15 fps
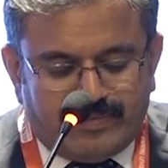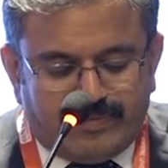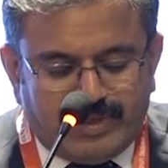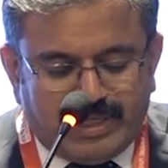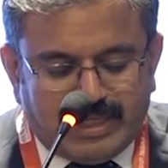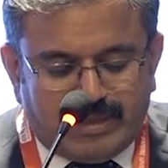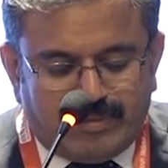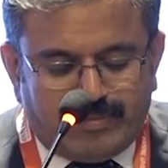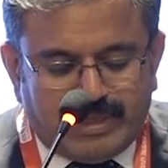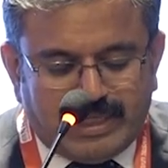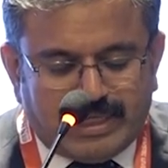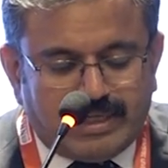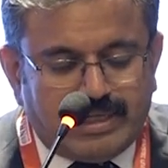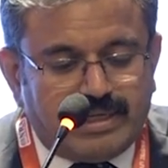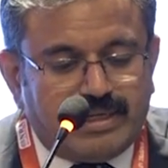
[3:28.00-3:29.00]
we can
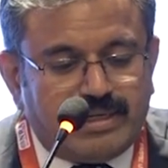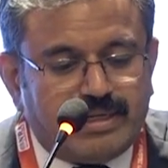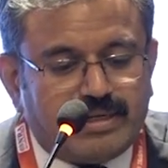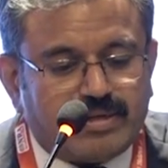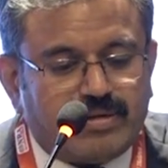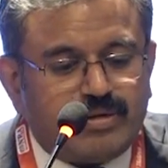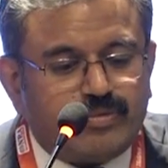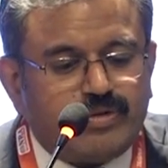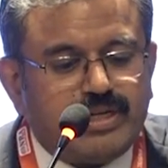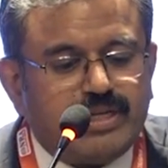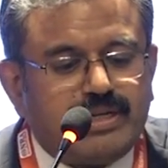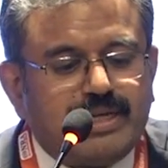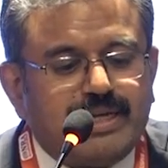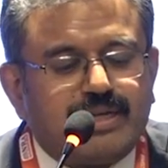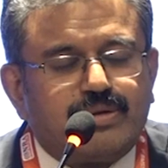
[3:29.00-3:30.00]
make a
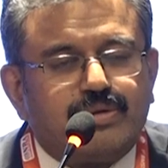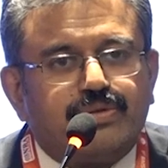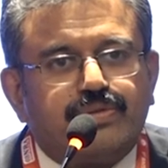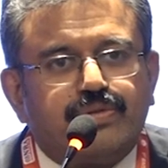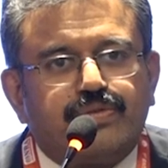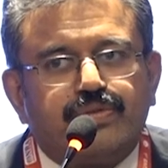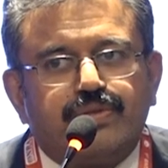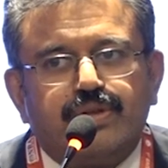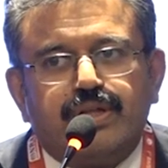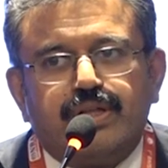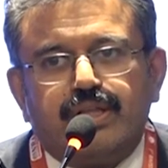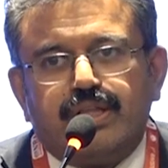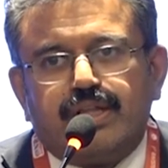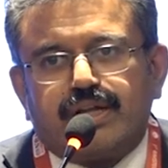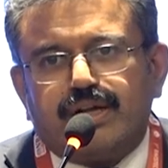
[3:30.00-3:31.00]
confident diagnosis.
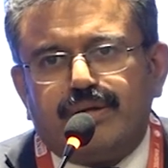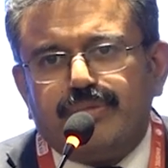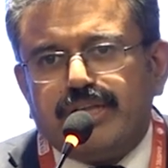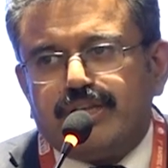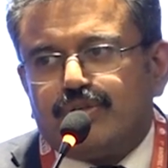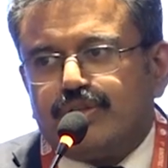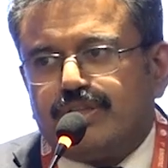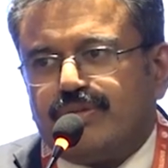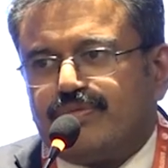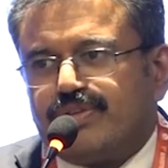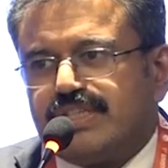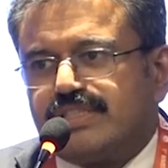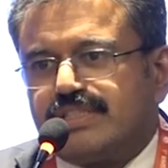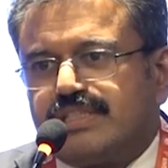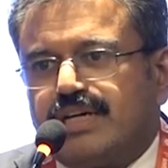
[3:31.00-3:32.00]
Coming to the
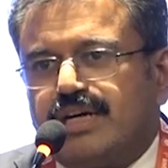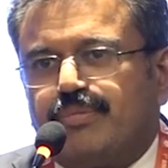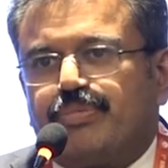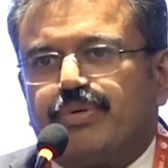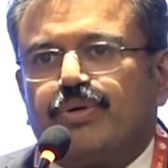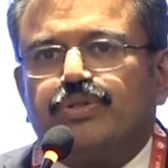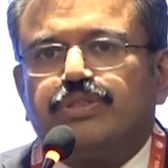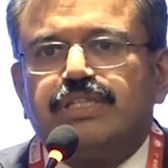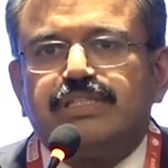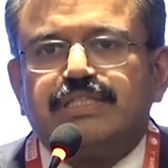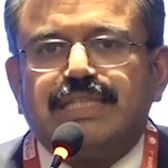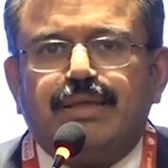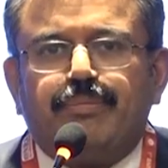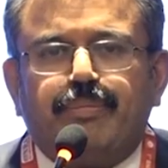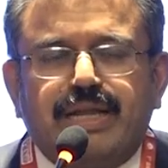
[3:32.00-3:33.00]
first approach is
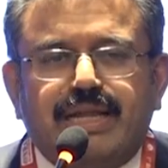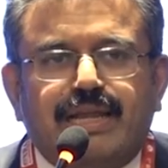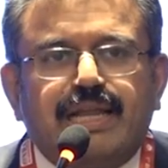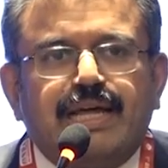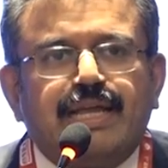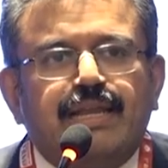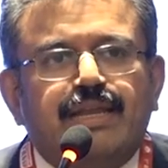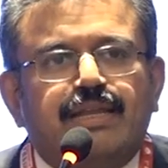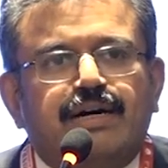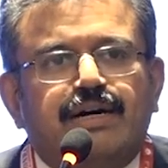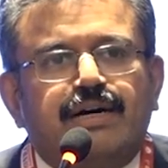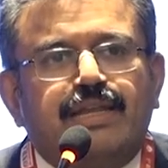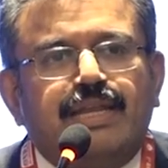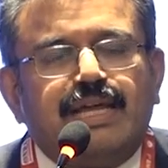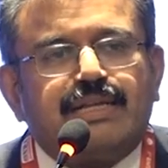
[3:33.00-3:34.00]
the
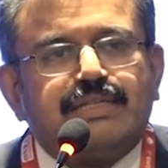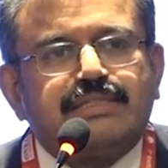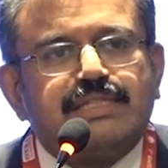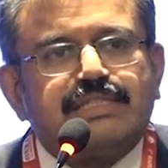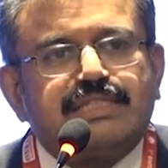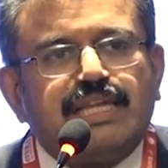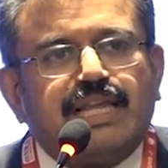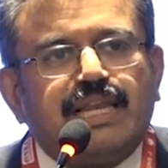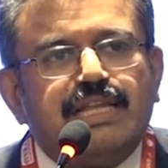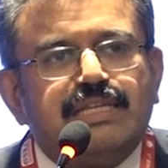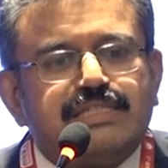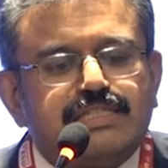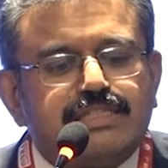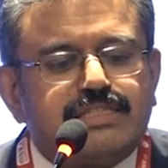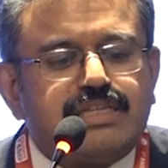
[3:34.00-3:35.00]
midline neck cystic
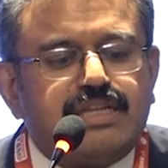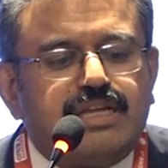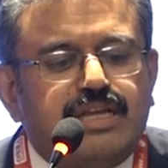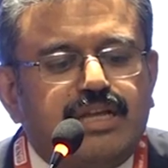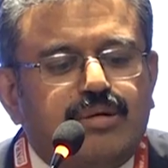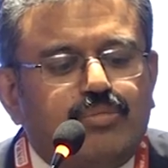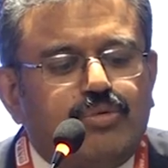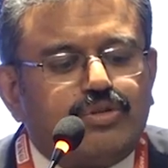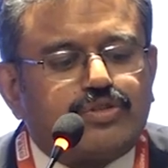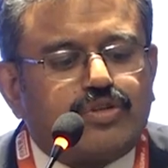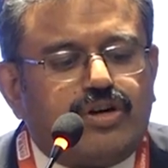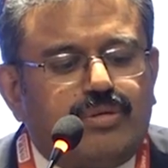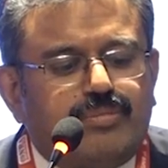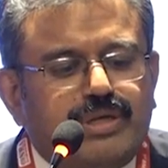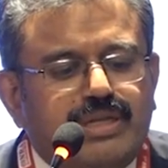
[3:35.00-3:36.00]
lesions. Most
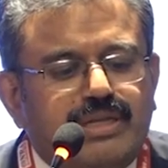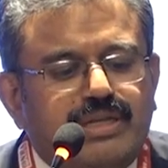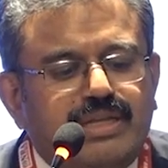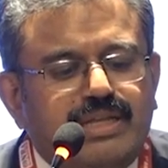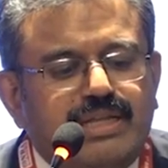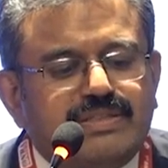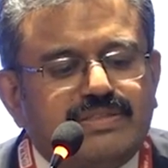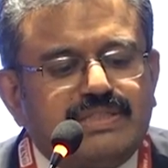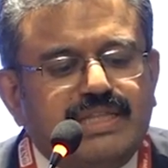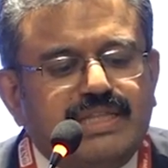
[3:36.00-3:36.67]
common is